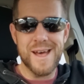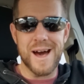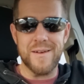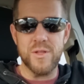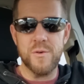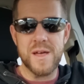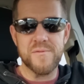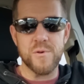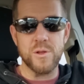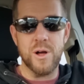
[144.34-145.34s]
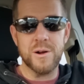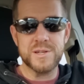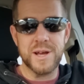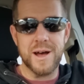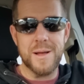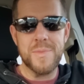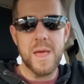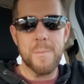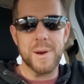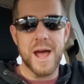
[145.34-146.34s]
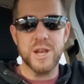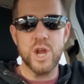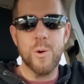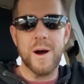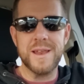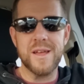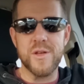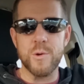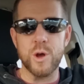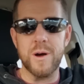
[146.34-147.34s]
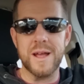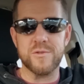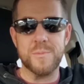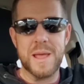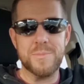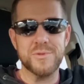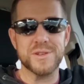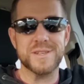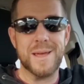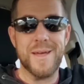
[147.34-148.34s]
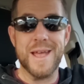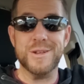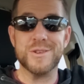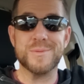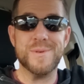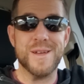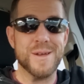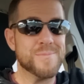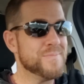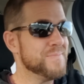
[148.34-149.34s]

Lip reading: I've known that for a long time, but I had no idea they were going after people the same age as me.